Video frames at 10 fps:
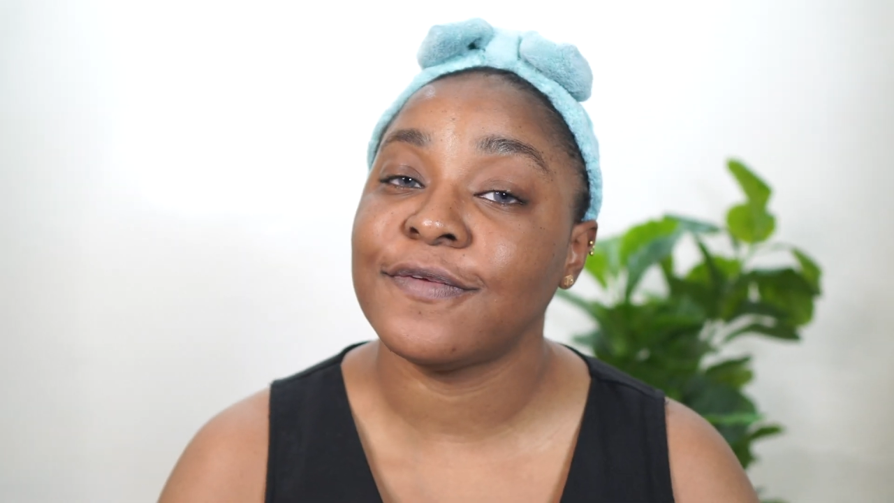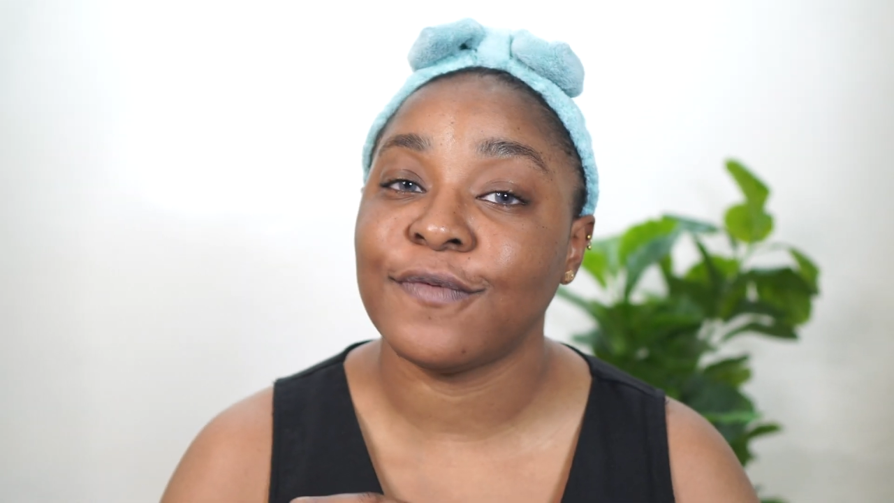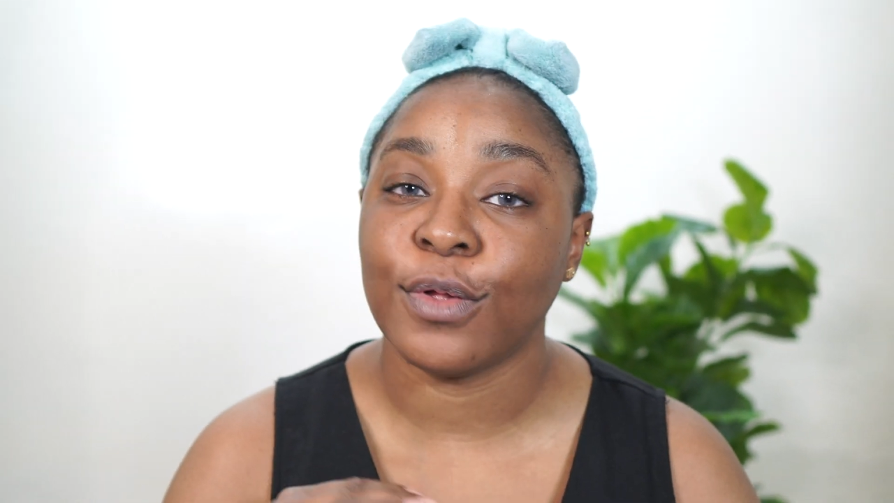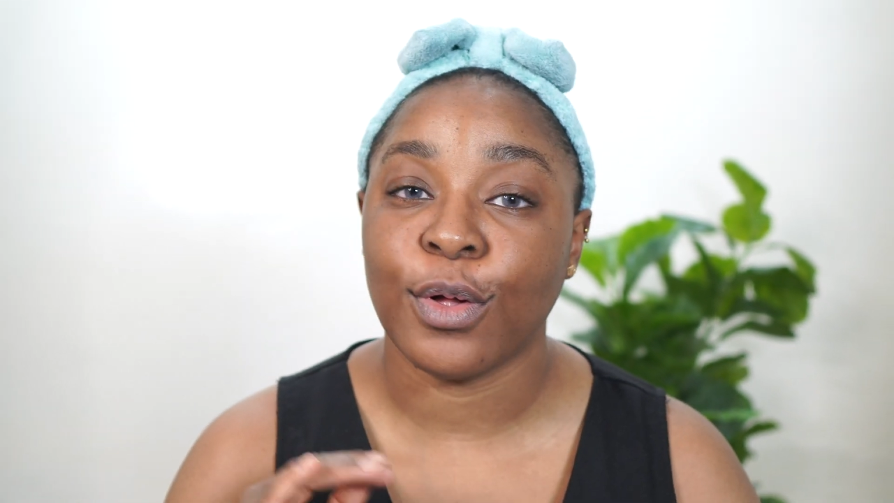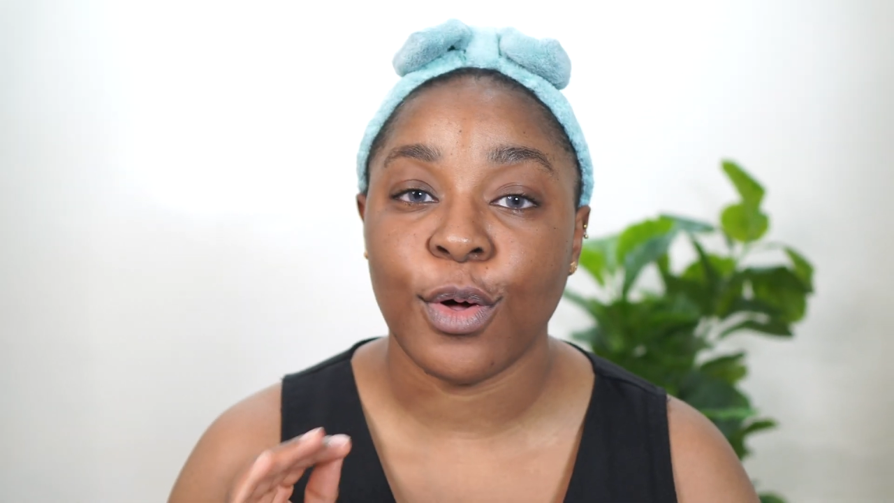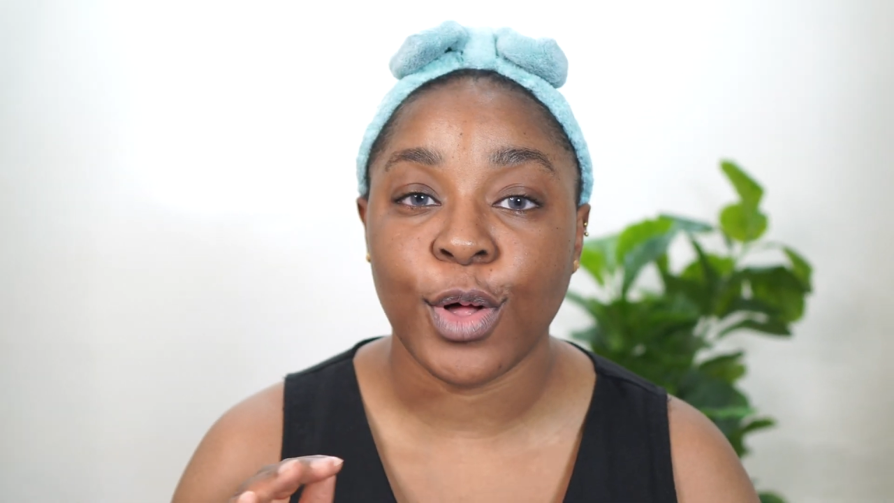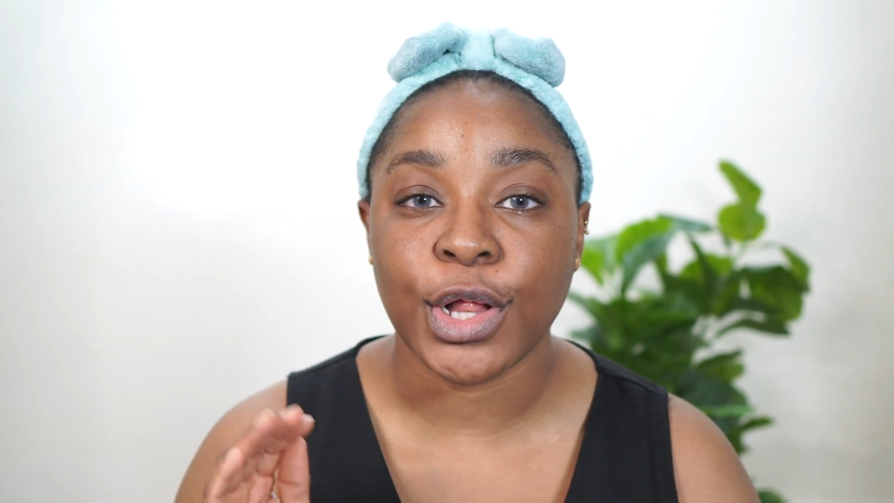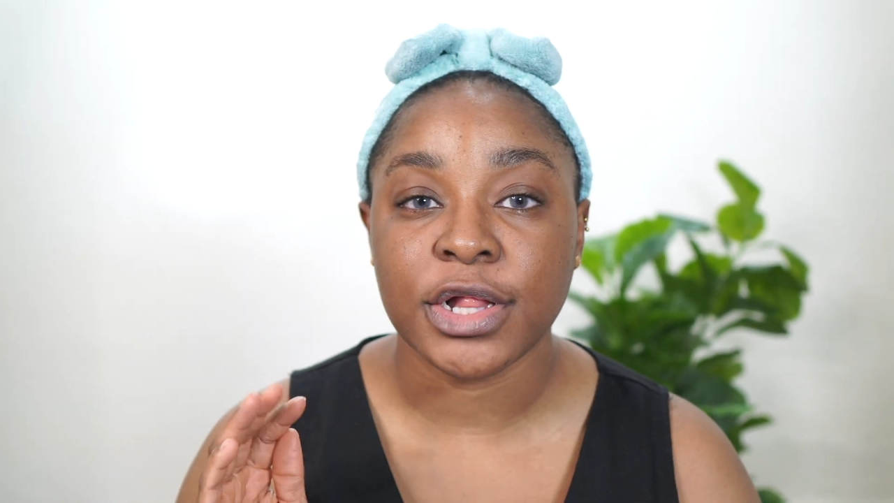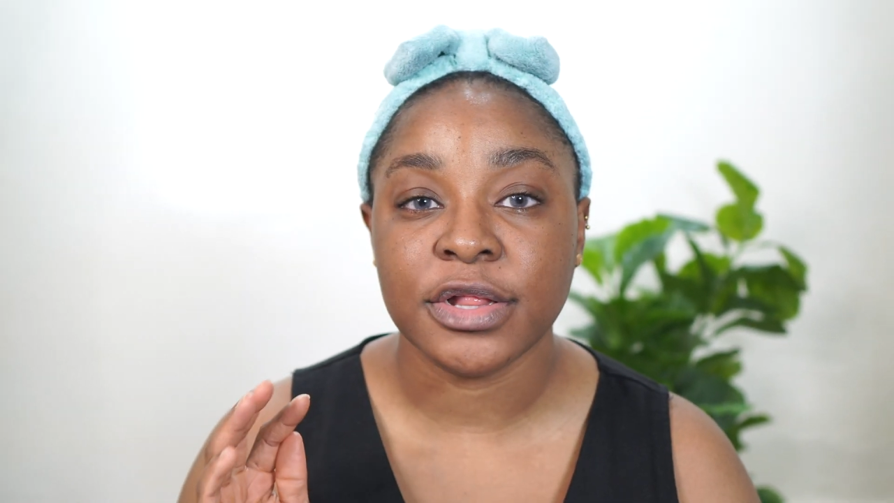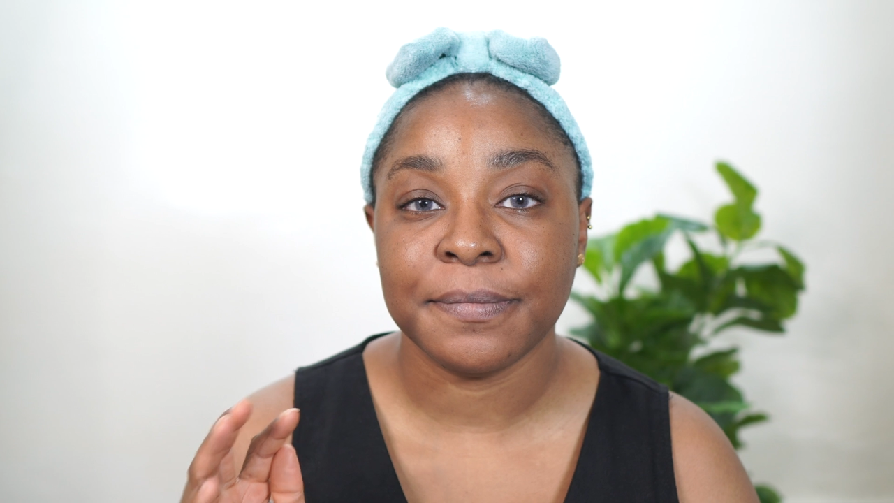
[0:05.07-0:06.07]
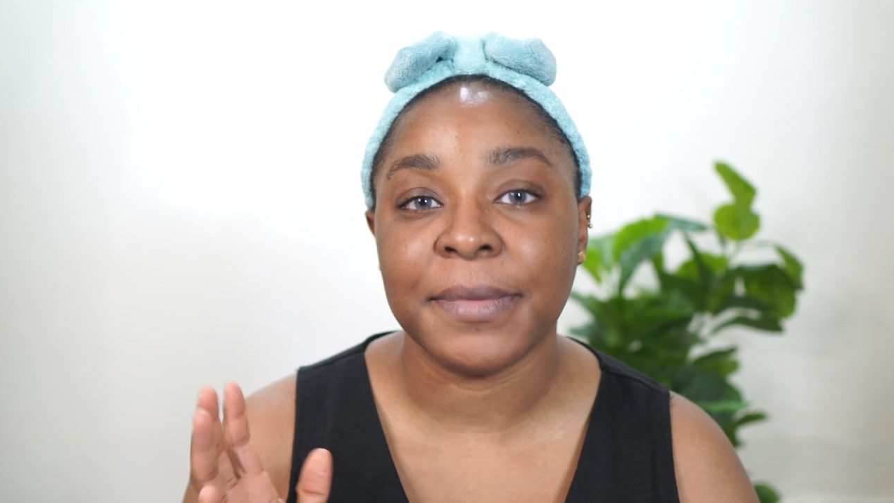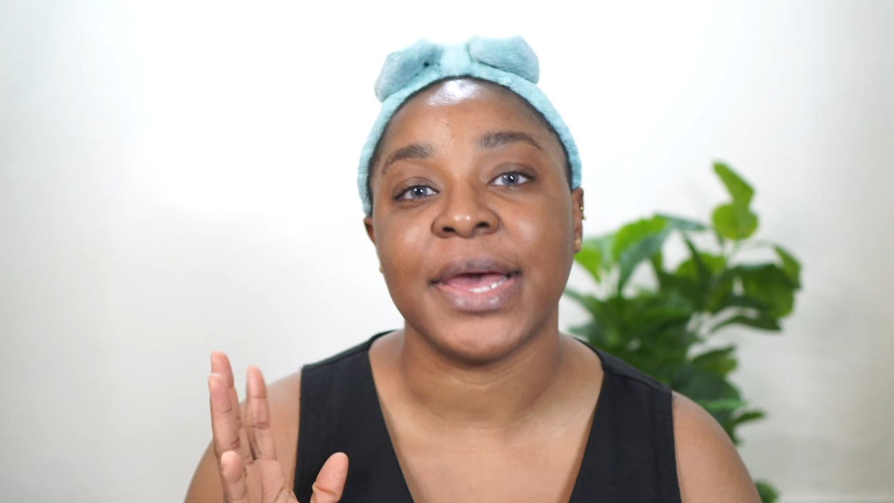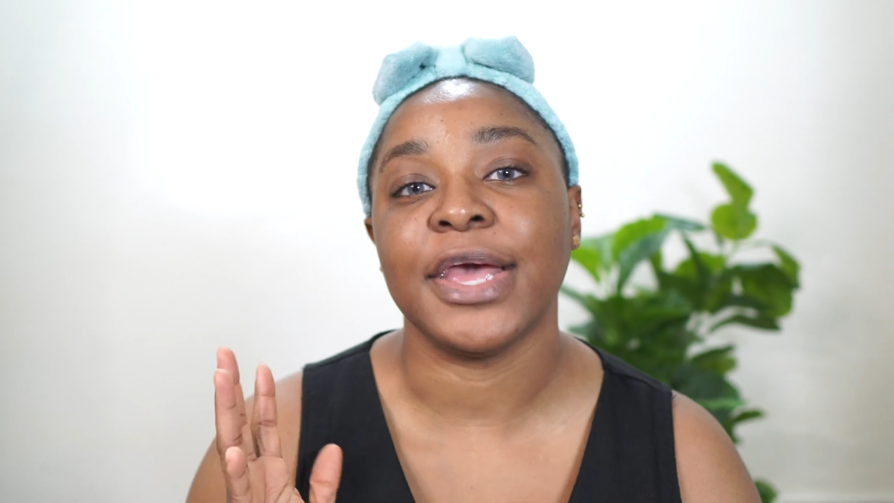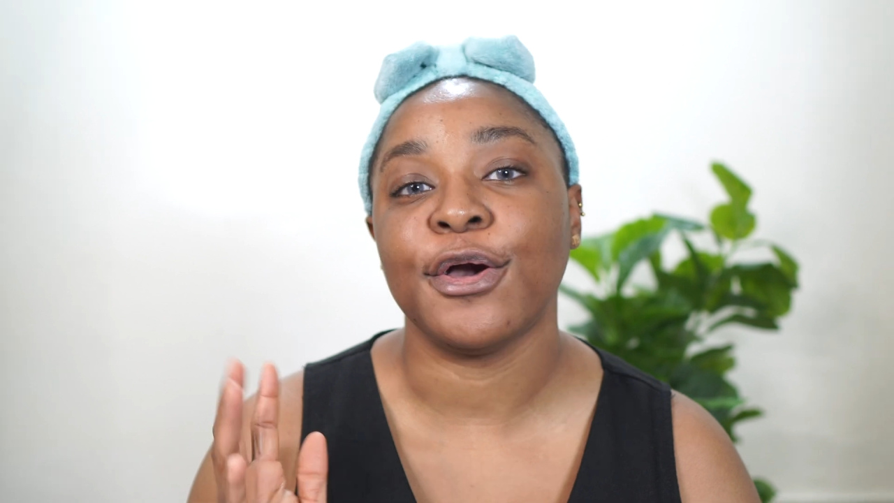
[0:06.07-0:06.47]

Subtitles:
for all my